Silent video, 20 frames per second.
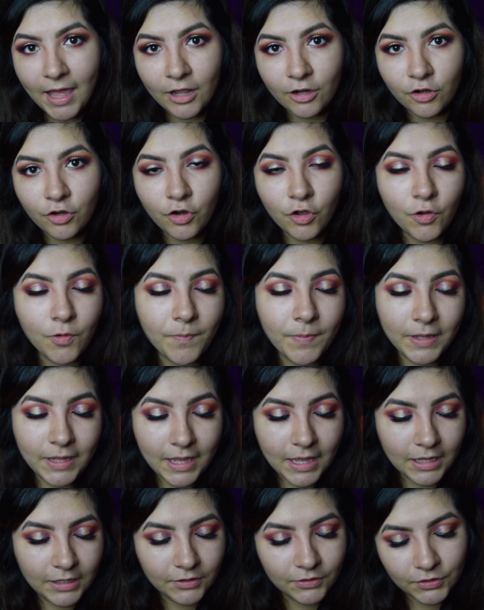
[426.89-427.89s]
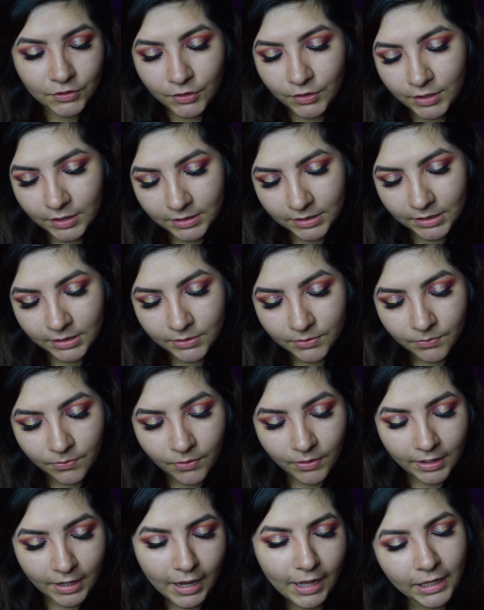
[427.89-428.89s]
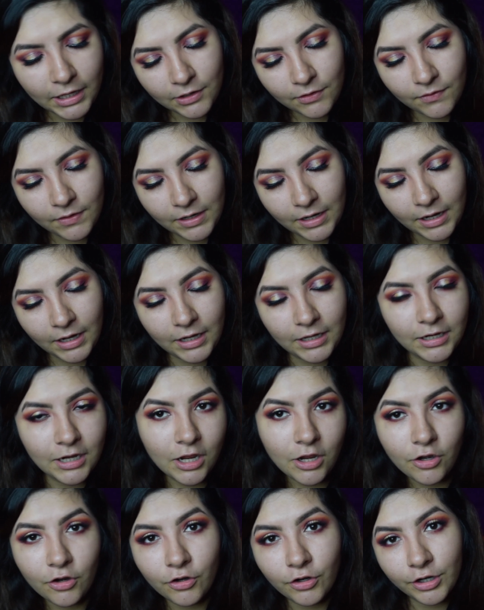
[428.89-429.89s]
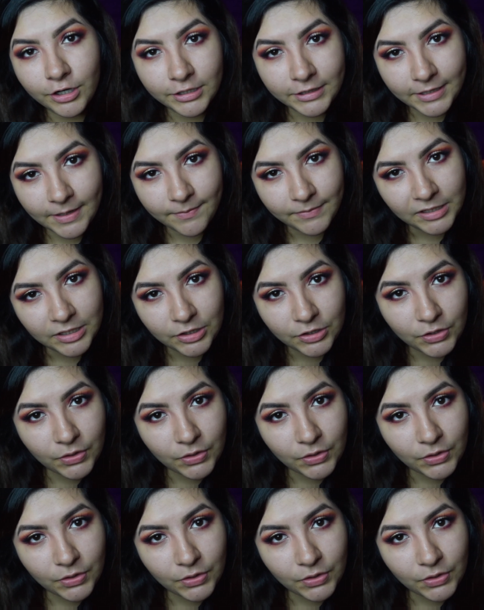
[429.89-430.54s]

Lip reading: I don't know. But yeah, so this is what I created or attempted to